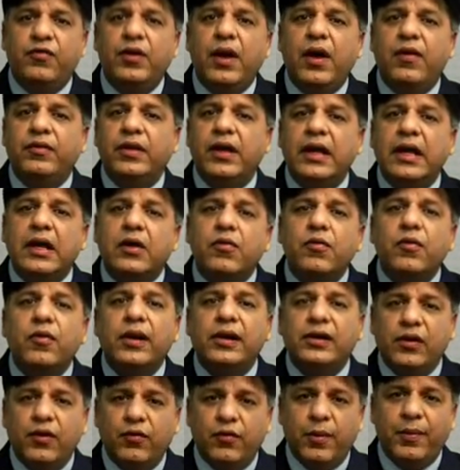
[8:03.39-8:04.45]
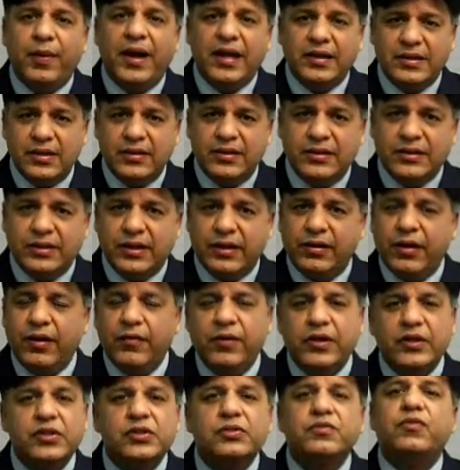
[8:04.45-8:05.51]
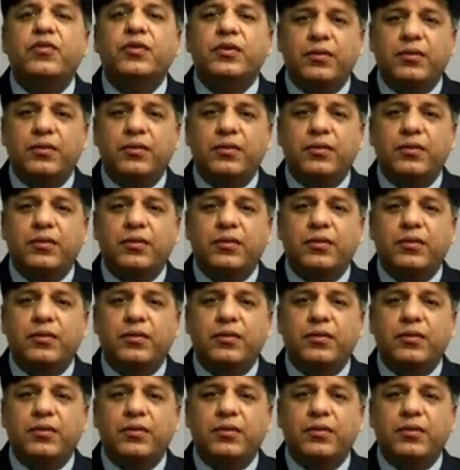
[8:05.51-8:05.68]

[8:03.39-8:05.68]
if you have the equivalent of a bachelor's degree, which,